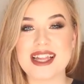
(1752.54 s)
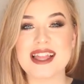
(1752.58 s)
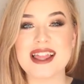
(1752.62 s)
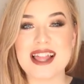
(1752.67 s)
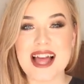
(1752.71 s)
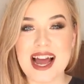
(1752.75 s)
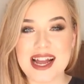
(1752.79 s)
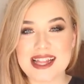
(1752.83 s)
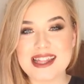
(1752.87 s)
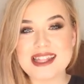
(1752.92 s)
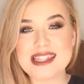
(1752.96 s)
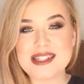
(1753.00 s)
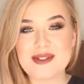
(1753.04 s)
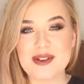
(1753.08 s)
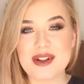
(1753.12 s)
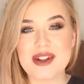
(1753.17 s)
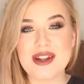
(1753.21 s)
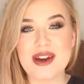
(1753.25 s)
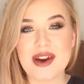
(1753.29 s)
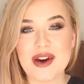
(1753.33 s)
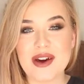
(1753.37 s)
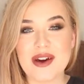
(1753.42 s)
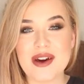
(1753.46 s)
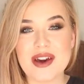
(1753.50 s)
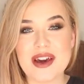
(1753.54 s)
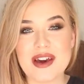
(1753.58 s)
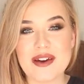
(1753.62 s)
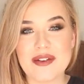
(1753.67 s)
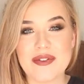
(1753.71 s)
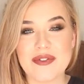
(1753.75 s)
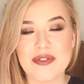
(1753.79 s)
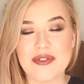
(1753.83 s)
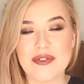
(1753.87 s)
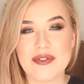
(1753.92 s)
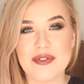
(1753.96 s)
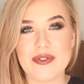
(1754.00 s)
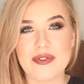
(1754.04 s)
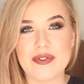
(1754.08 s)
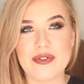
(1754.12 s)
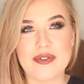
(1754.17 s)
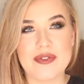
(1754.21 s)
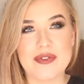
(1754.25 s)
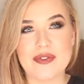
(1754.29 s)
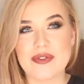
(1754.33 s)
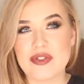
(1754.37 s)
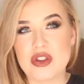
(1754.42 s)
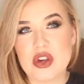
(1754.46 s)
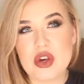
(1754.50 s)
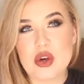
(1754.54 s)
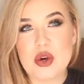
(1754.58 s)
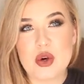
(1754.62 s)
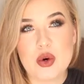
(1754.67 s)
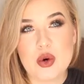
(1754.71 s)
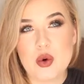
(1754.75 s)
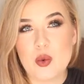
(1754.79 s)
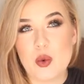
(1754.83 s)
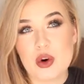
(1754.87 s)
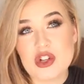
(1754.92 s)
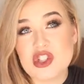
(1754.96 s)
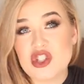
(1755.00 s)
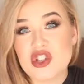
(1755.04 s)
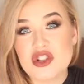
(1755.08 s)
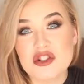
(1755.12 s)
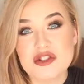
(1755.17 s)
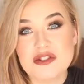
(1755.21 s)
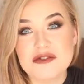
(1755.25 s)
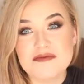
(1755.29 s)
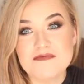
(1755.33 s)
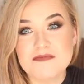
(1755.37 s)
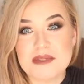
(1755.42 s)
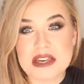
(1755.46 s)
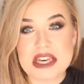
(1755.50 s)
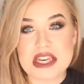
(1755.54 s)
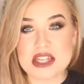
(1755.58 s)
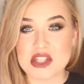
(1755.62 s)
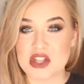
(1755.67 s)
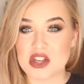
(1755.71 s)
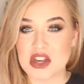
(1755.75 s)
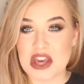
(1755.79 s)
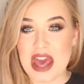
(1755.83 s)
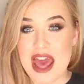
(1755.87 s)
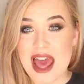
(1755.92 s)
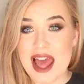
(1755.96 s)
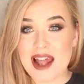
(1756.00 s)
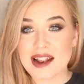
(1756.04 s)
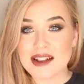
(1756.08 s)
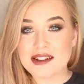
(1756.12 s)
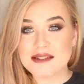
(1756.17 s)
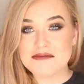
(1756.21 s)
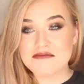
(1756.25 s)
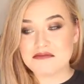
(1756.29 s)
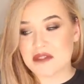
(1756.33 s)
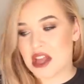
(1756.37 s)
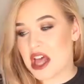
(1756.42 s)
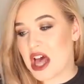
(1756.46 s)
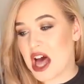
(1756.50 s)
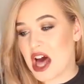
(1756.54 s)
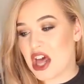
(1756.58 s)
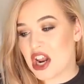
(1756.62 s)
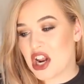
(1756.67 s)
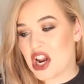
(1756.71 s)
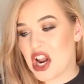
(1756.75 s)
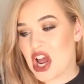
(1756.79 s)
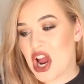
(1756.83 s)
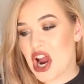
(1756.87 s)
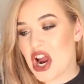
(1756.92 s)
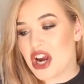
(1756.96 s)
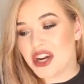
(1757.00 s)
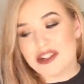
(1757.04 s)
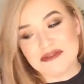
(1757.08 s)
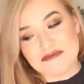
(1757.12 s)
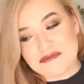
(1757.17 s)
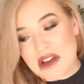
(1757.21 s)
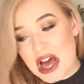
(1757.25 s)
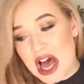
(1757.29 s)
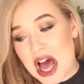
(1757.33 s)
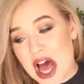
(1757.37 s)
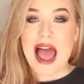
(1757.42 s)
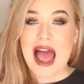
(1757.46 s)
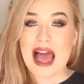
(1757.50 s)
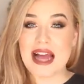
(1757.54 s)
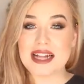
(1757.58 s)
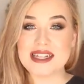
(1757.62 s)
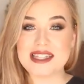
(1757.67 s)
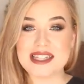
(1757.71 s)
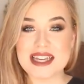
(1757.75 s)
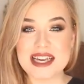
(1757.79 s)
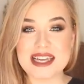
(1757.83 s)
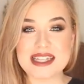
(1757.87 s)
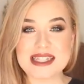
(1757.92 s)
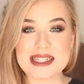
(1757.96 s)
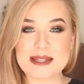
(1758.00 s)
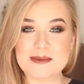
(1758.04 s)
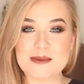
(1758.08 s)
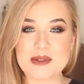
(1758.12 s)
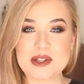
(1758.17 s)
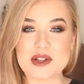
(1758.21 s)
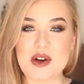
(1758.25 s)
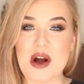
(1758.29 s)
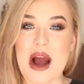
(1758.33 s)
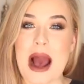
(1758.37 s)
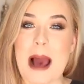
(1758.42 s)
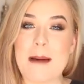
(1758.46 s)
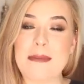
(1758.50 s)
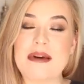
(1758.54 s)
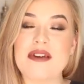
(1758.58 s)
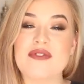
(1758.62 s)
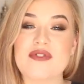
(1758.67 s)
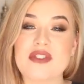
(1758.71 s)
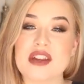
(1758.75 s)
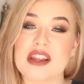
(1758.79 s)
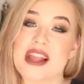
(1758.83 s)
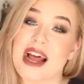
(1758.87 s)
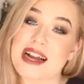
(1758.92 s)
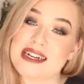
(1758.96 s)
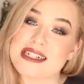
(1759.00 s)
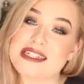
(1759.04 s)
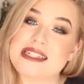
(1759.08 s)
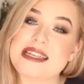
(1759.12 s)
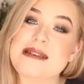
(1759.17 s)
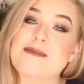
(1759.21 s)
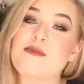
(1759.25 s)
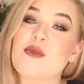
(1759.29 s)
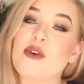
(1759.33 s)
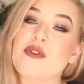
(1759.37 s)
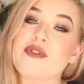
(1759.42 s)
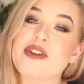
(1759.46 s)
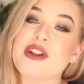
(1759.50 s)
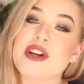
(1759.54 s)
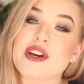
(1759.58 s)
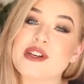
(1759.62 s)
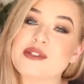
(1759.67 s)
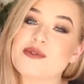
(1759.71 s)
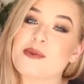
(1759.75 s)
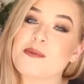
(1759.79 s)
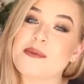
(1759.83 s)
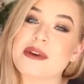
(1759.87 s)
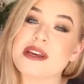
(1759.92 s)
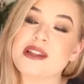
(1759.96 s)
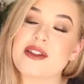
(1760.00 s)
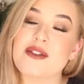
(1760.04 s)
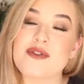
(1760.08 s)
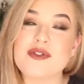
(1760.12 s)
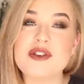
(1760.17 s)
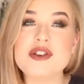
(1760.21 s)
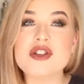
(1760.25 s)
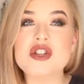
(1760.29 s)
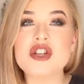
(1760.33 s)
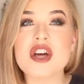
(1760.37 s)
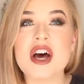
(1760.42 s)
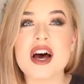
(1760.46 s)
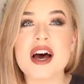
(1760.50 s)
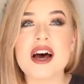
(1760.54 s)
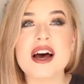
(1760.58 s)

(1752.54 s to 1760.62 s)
Like this video if you want to, because you can, I don't know. And hit subscribe if you'd like to see more videos from me in the future.